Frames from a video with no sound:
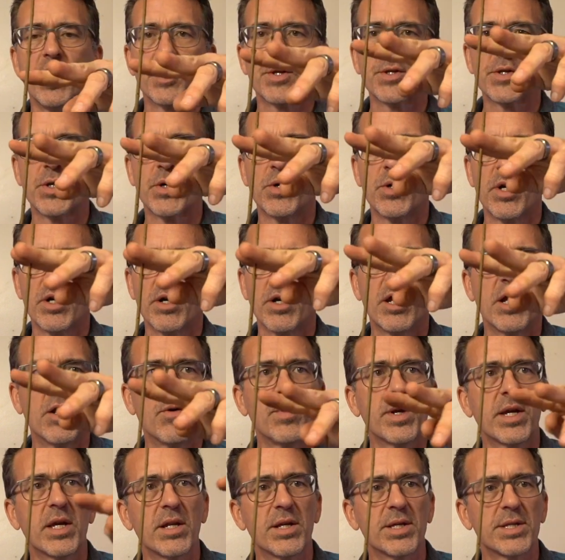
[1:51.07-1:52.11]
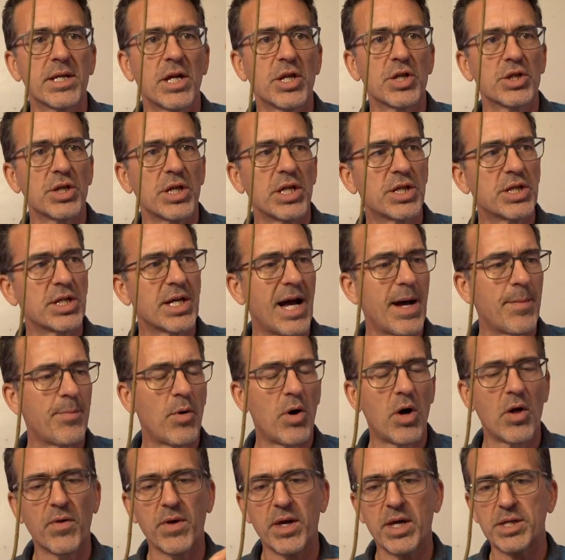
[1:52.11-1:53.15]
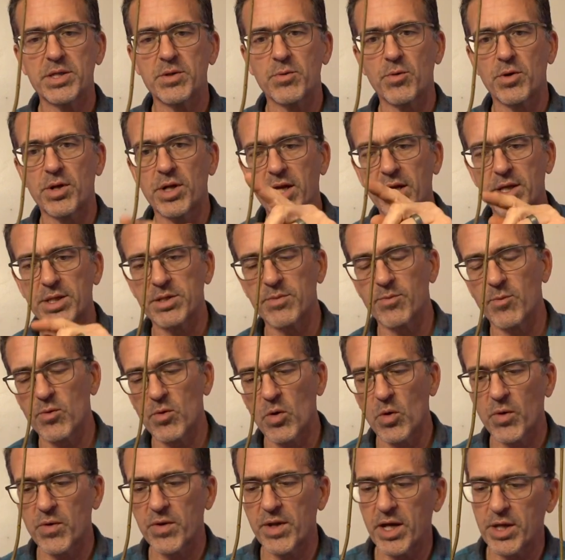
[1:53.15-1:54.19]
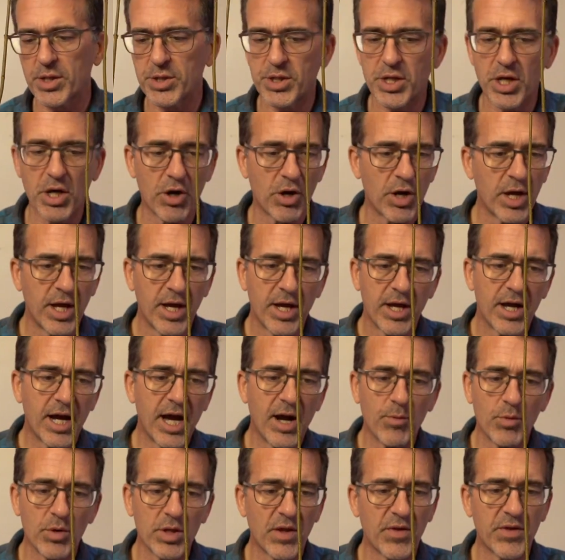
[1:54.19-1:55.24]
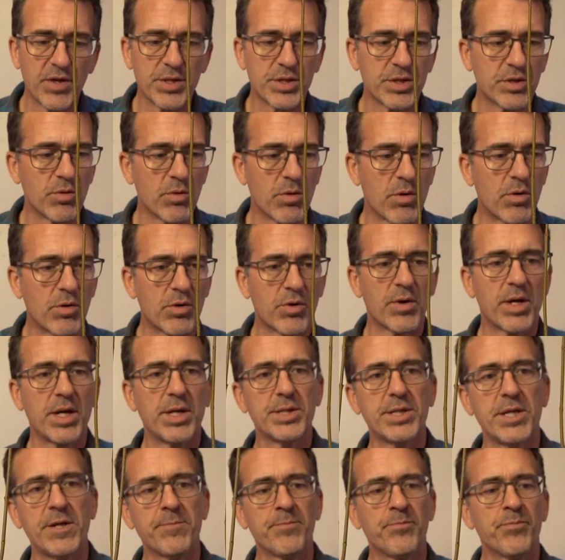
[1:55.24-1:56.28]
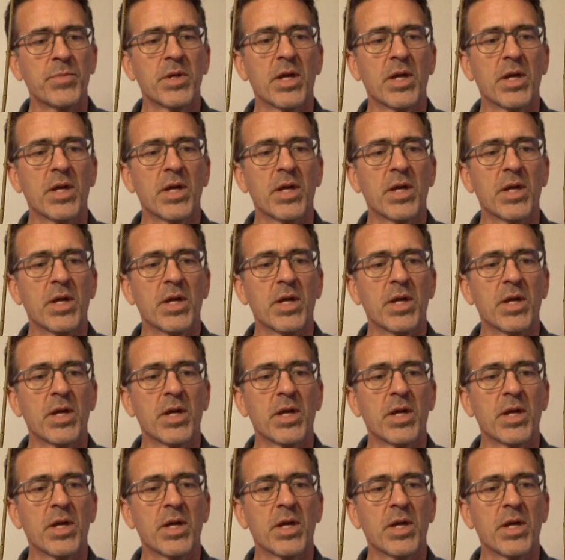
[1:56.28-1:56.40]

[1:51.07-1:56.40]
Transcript: So, you know, we could essentially chop all these and we're gonna get some growth next year. We'll let this grow crazy.